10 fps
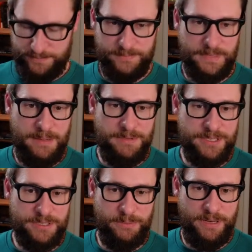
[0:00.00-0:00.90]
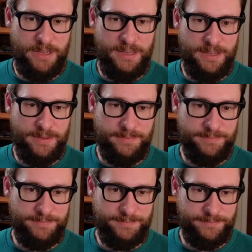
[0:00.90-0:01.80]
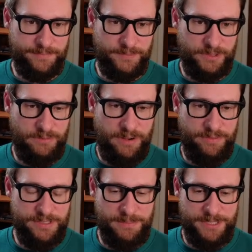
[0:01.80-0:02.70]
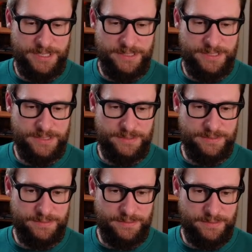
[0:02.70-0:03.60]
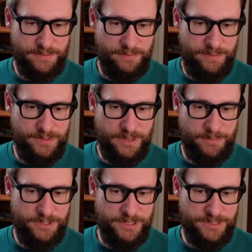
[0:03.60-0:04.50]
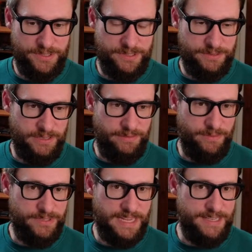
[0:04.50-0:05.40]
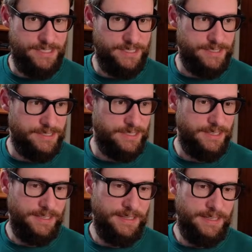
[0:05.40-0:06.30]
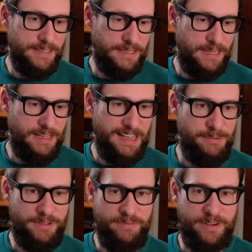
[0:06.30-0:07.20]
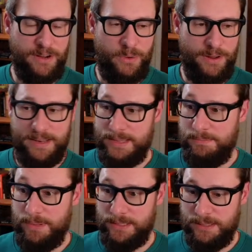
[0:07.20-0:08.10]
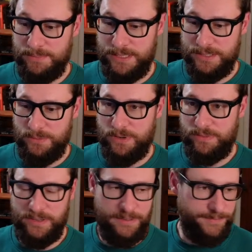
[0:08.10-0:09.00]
images that we like. So reference images, a few sculptures, a few sketches, how we can very quickly build up this workflow